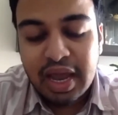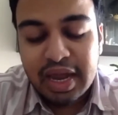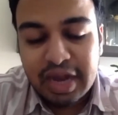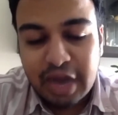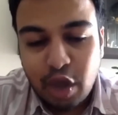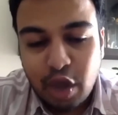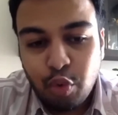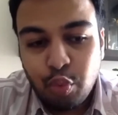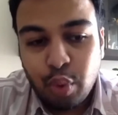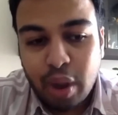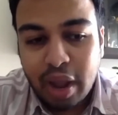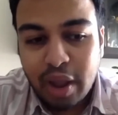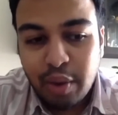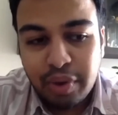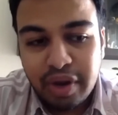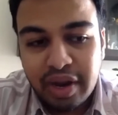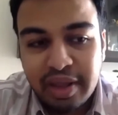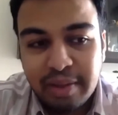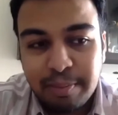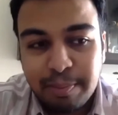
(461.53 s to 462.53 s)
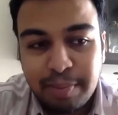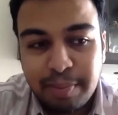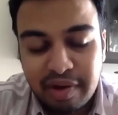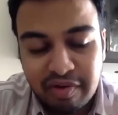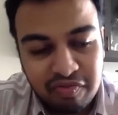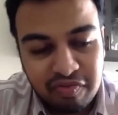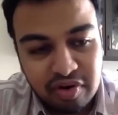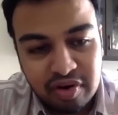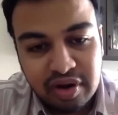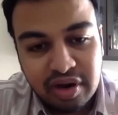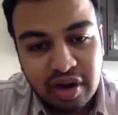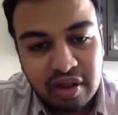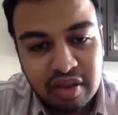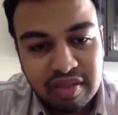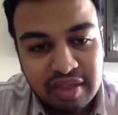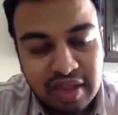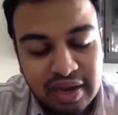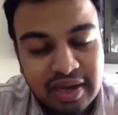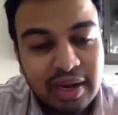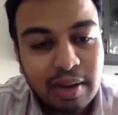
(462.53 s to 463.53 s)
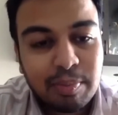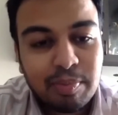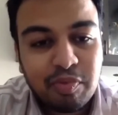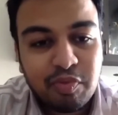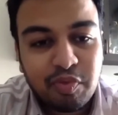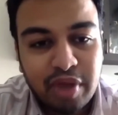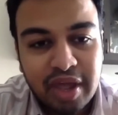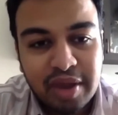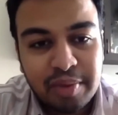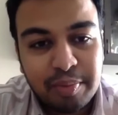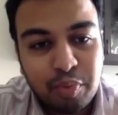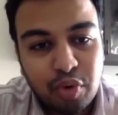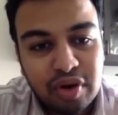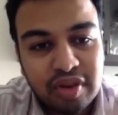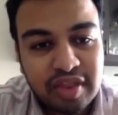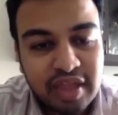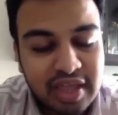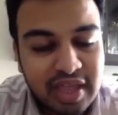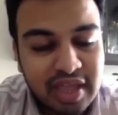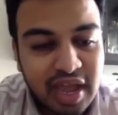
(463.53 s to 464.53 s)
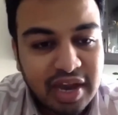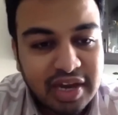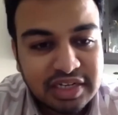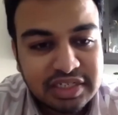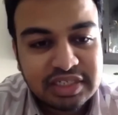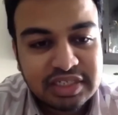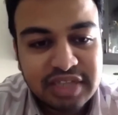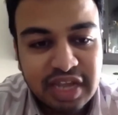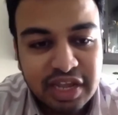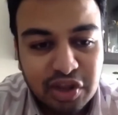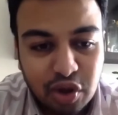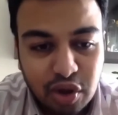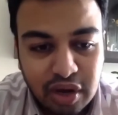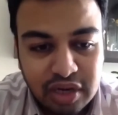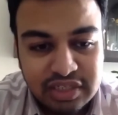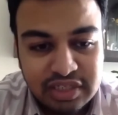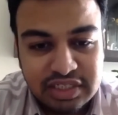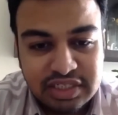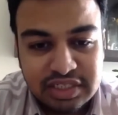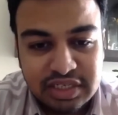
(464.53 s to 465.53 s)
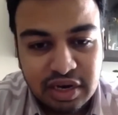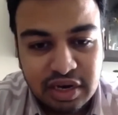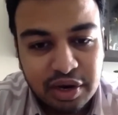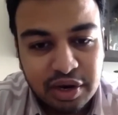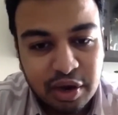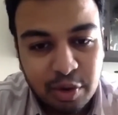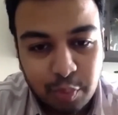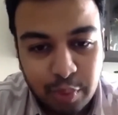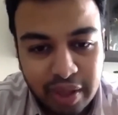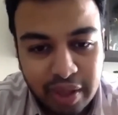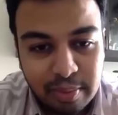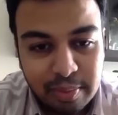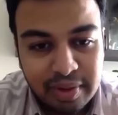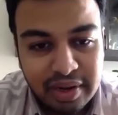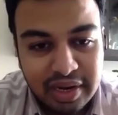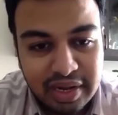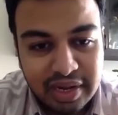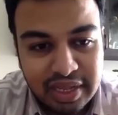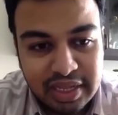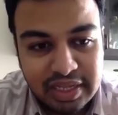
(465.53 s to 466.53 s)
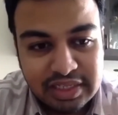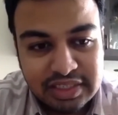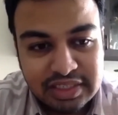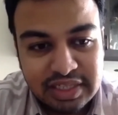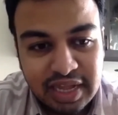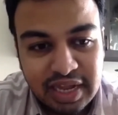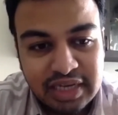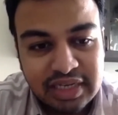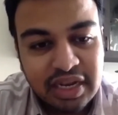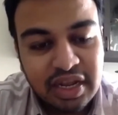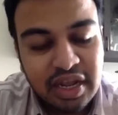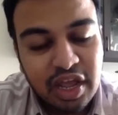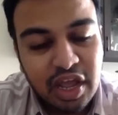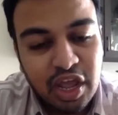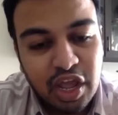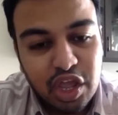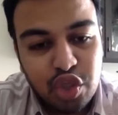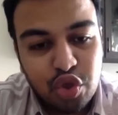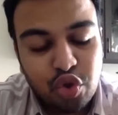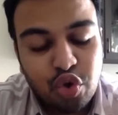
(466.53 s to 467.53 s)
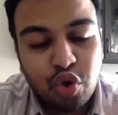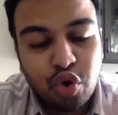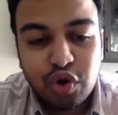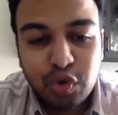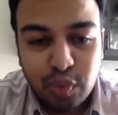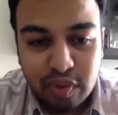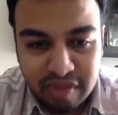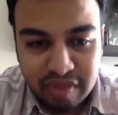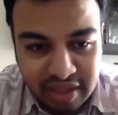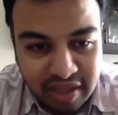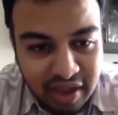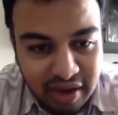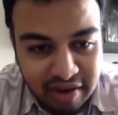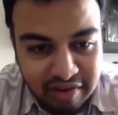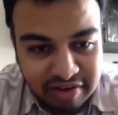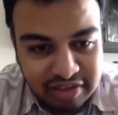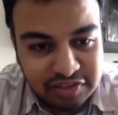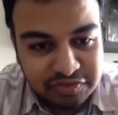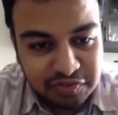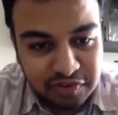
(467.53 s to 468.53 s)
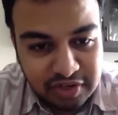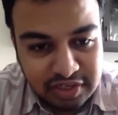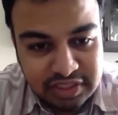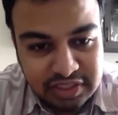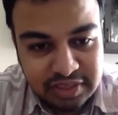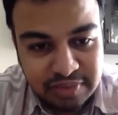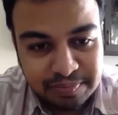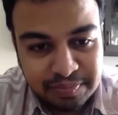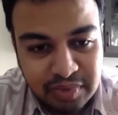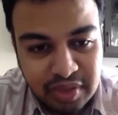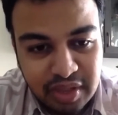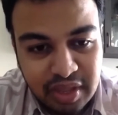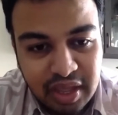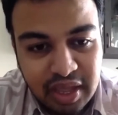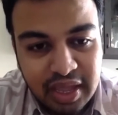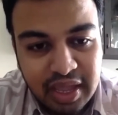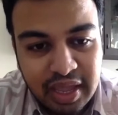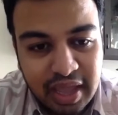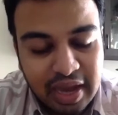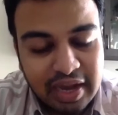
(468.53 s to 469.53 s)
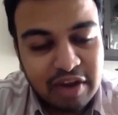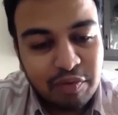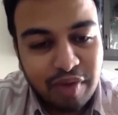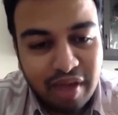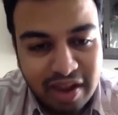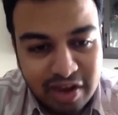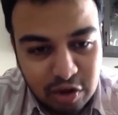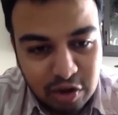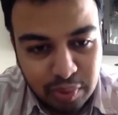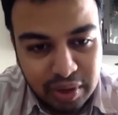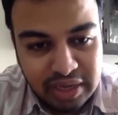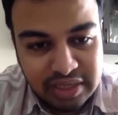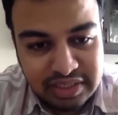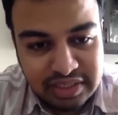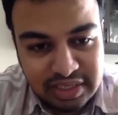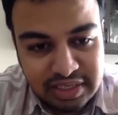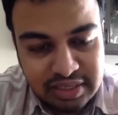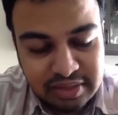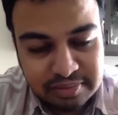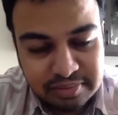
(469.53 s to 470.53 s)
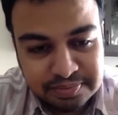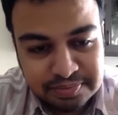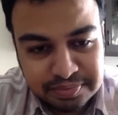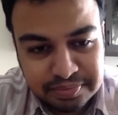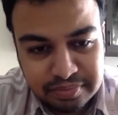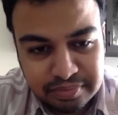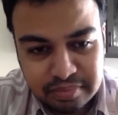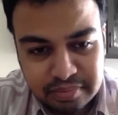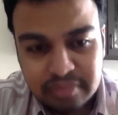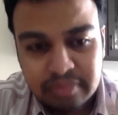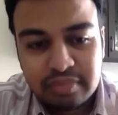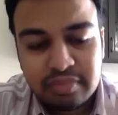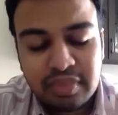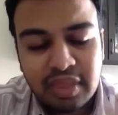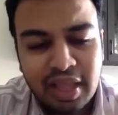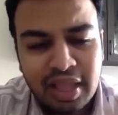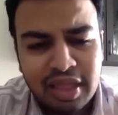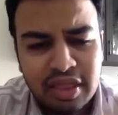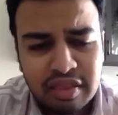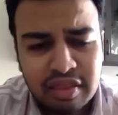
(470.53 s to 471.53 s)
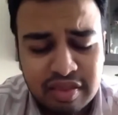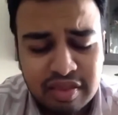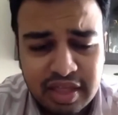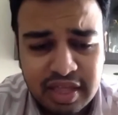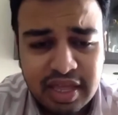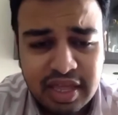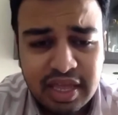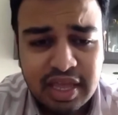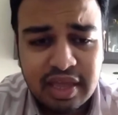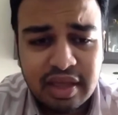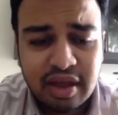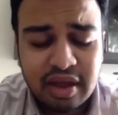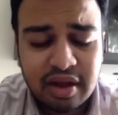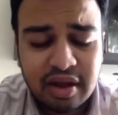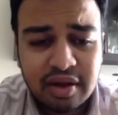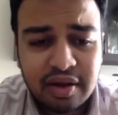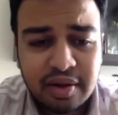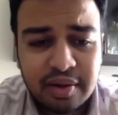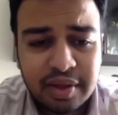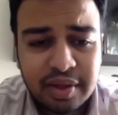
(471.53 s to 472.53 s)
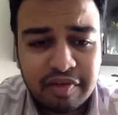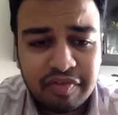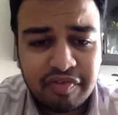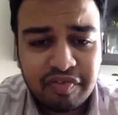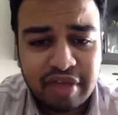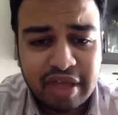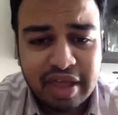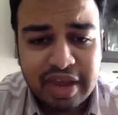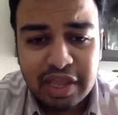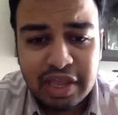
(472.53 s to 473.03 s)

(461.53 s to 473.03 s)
Now, why would I prefer a setup where both psychiatrists and psychologists are available is that you go to a psychiatrist first, get evaluated, see if